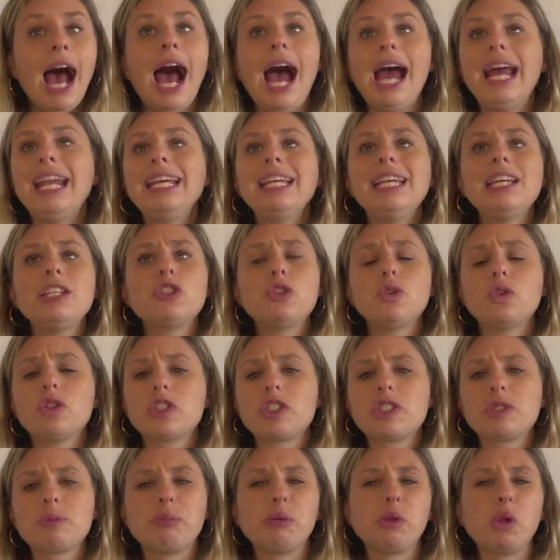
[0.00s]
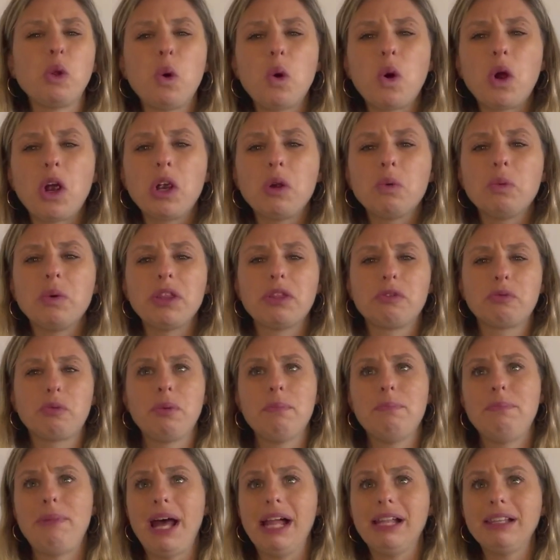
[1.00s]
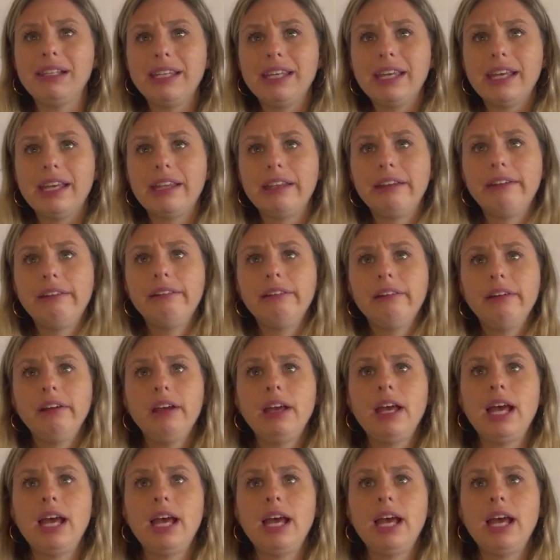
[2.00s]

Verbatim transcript: I didn't get to explore with Rebellion,